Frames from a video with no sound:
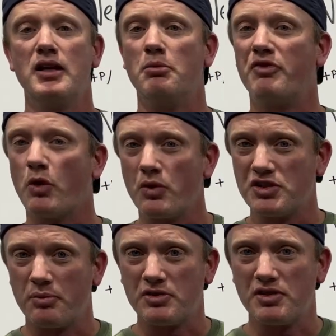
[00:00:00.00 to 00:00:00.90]
Before we
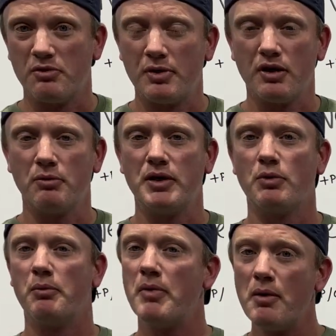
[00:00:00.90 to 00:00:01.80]
jump into the pyramid,
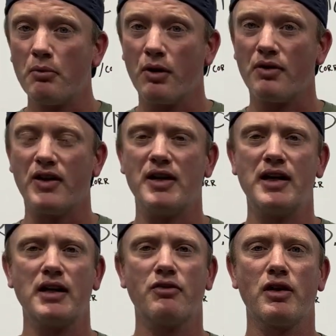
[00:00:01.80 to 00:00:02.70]
remember that
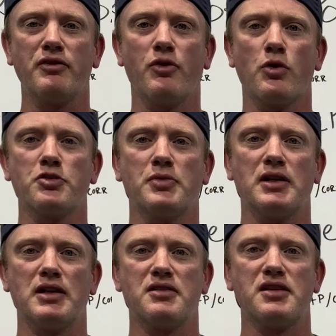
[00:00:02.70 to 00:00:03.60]
negative reinforcement
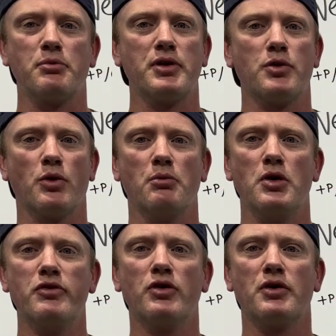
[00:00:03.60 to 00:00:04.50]
is simply the
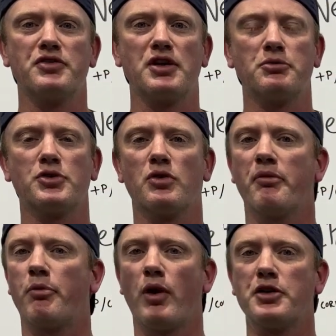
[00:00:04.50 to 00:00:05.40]
removal of some sort
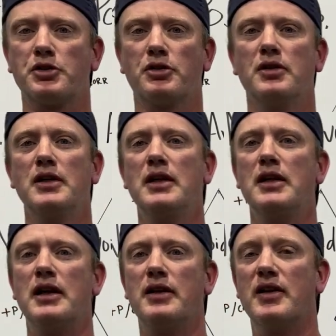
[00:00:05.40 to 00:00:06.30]
of pressure,
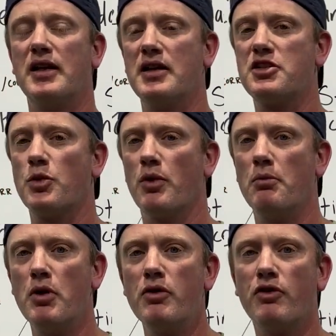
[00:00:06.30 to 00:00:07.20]
and that it's the
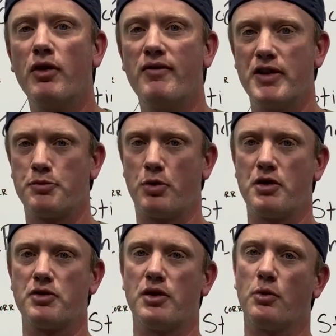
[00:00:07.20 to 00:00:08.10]
removal of this
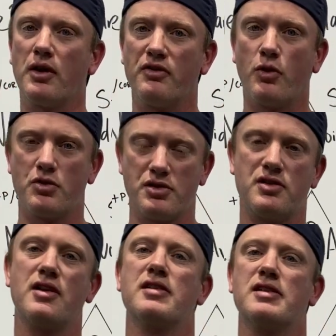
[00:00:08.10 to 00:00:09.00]
pressure that reinforces
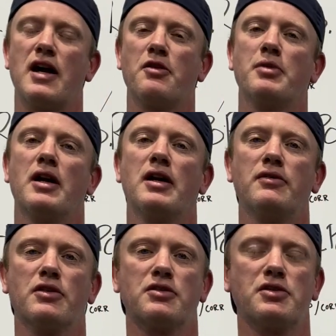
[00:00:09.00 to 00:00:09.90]
the desired
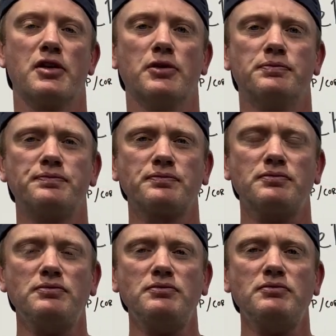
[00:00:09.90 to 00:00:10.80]
behavior. So
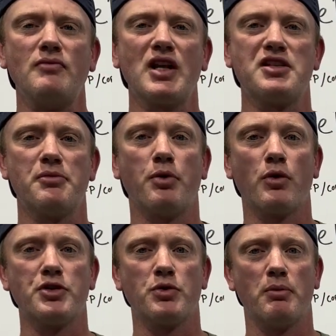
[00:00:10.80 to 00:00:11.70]
it's
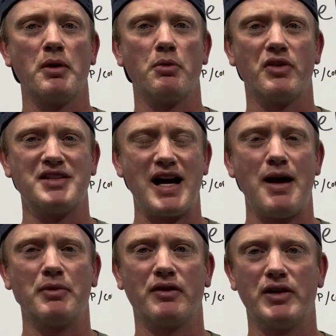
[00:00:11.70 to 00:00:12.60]
important to remember the
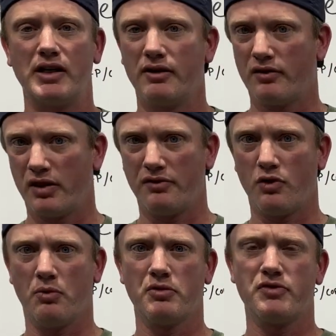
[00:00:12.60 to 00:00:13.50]
timing of negative
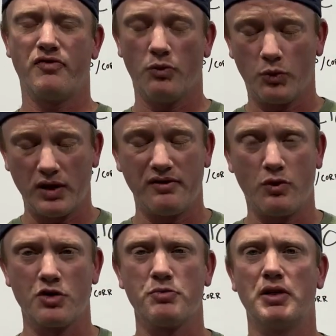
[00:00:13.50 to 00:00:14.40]

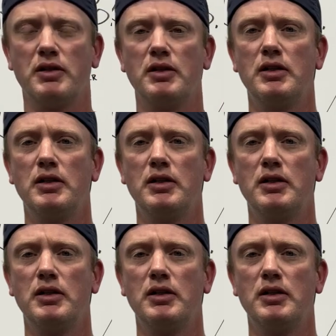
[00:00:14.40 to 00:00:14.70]
reinforcement